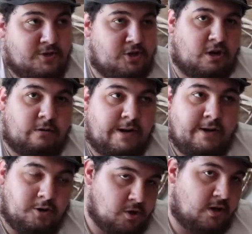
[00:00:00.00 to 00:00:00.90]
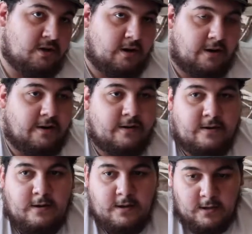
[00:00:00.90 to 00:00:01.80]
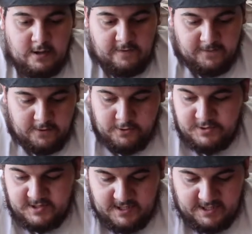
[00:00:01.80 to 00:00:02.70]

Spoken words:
Shari, you draw a card. If you use